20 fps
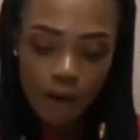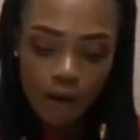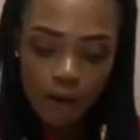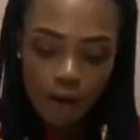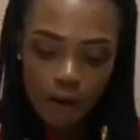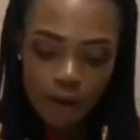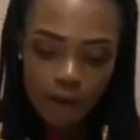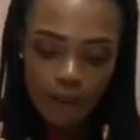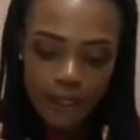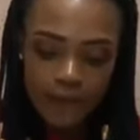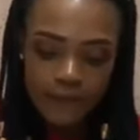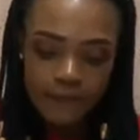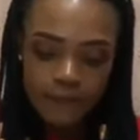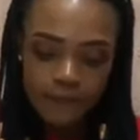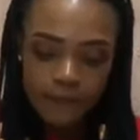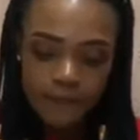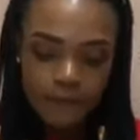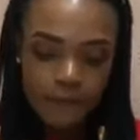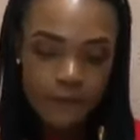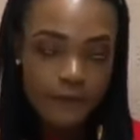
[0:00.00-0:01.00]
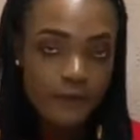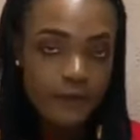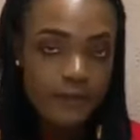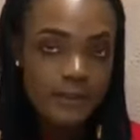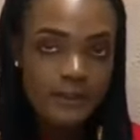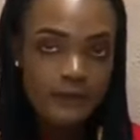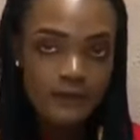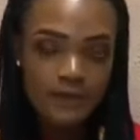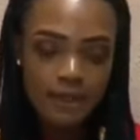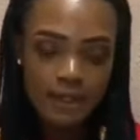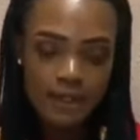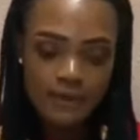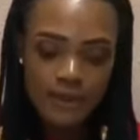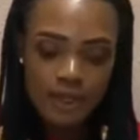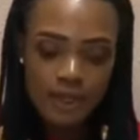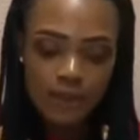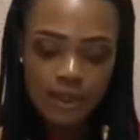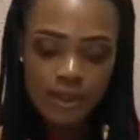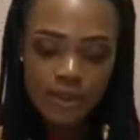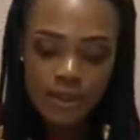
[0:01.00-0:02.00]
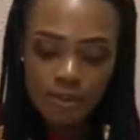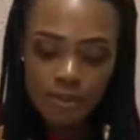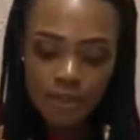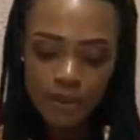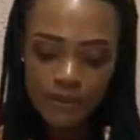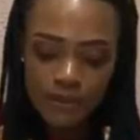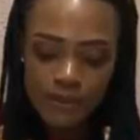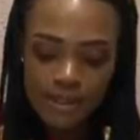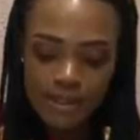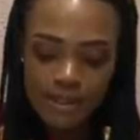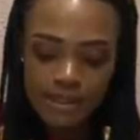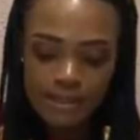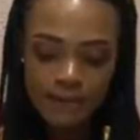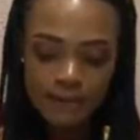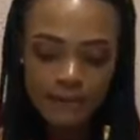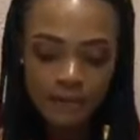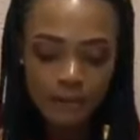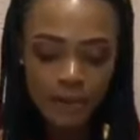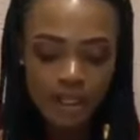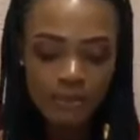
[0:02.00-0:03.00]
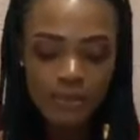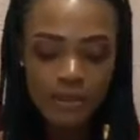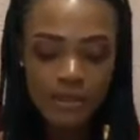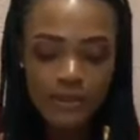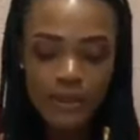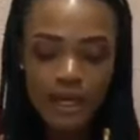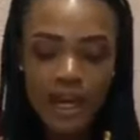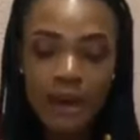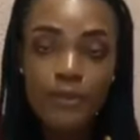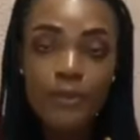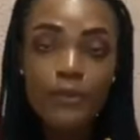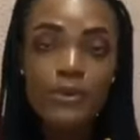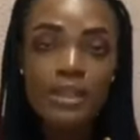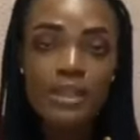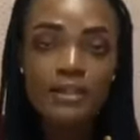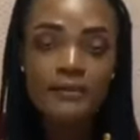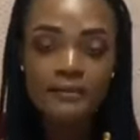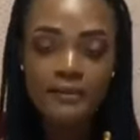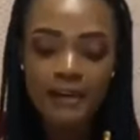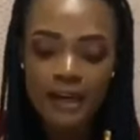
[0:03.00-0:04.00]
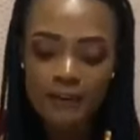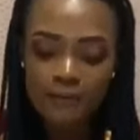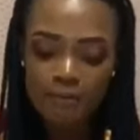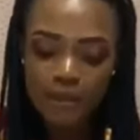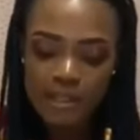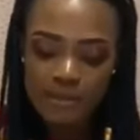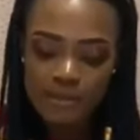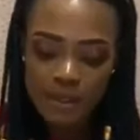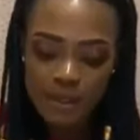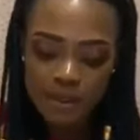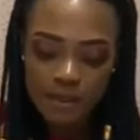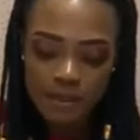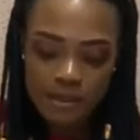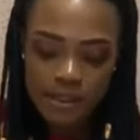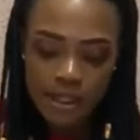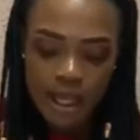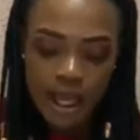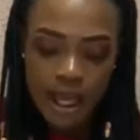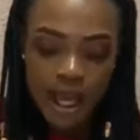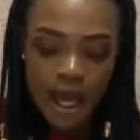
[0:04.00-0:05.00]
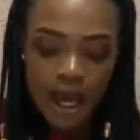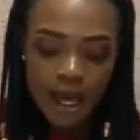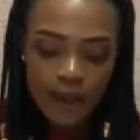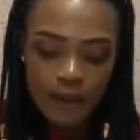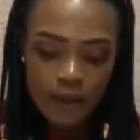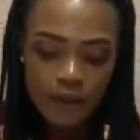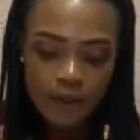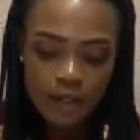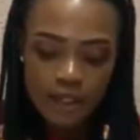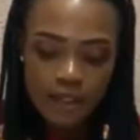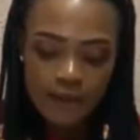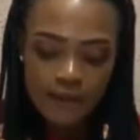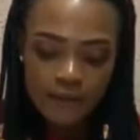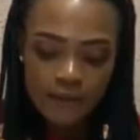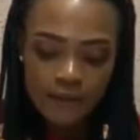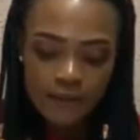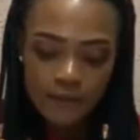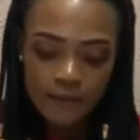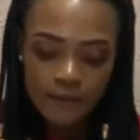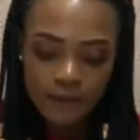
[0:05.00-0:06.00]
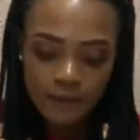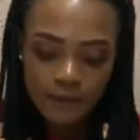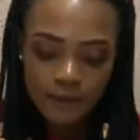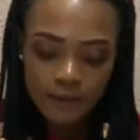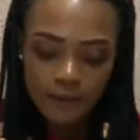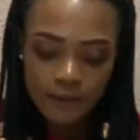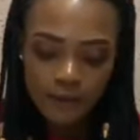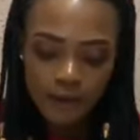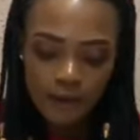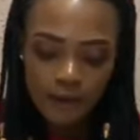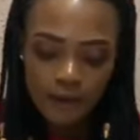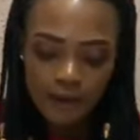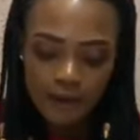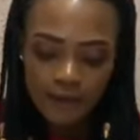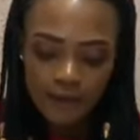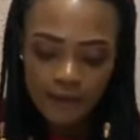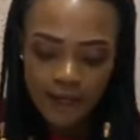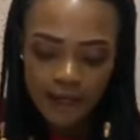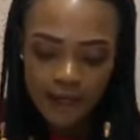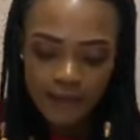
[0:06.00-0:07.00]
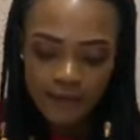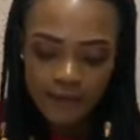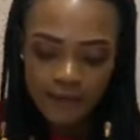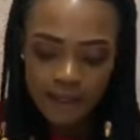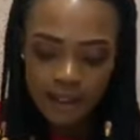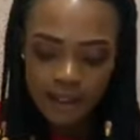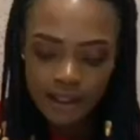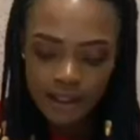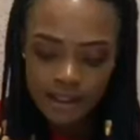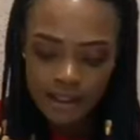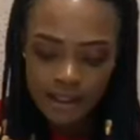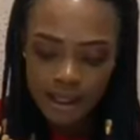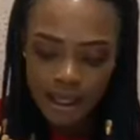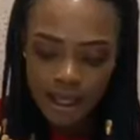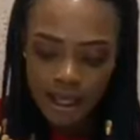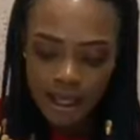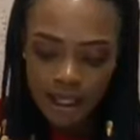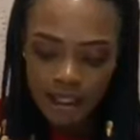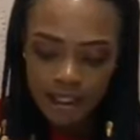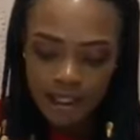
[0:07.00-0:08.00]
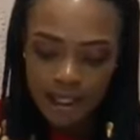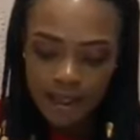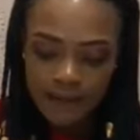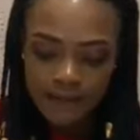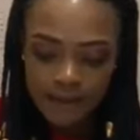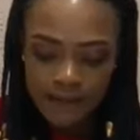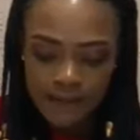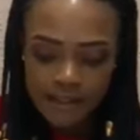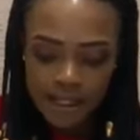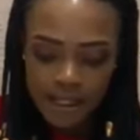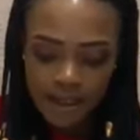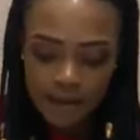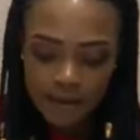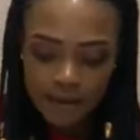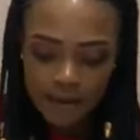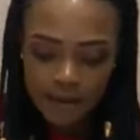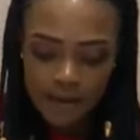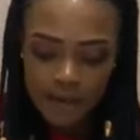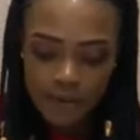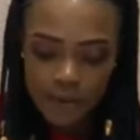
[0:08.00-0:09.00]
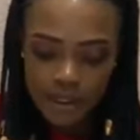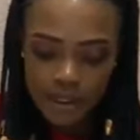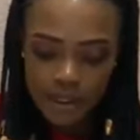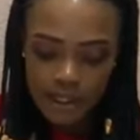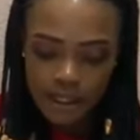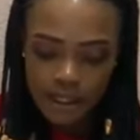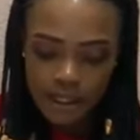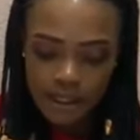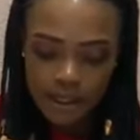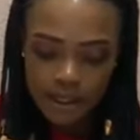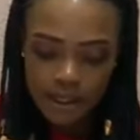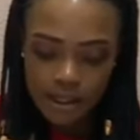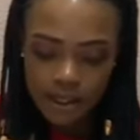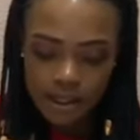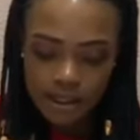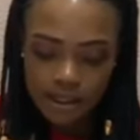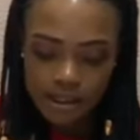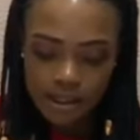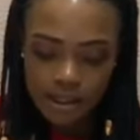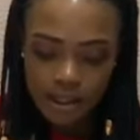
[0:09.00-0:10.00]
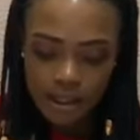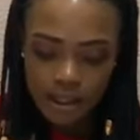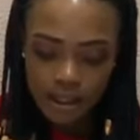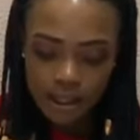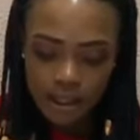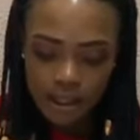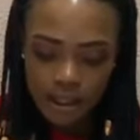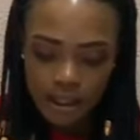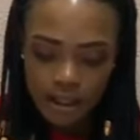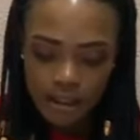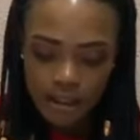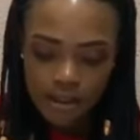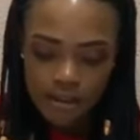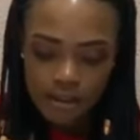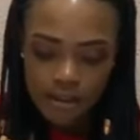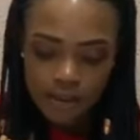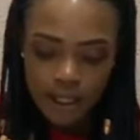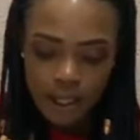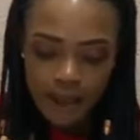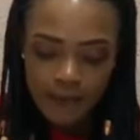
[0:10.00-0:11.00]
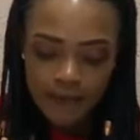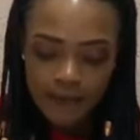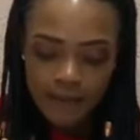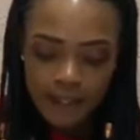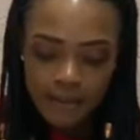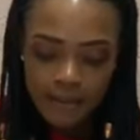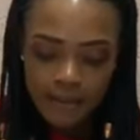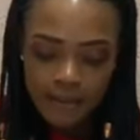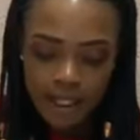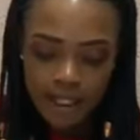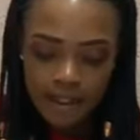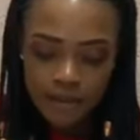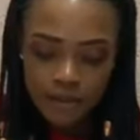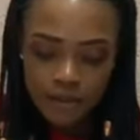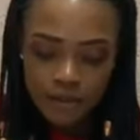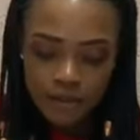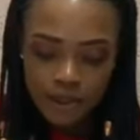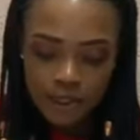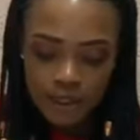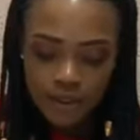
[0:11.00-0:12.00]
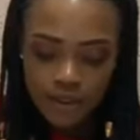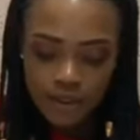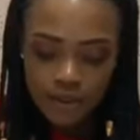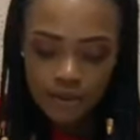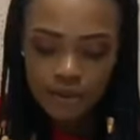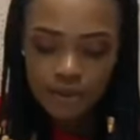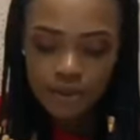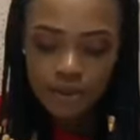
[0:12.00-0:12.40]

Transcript: or if you flow for 7 days, you are going to be using 7 red beads. So I'm using 5 beads because I usually flow for 5 days and I have a cycle of 28 days. So after menstruation,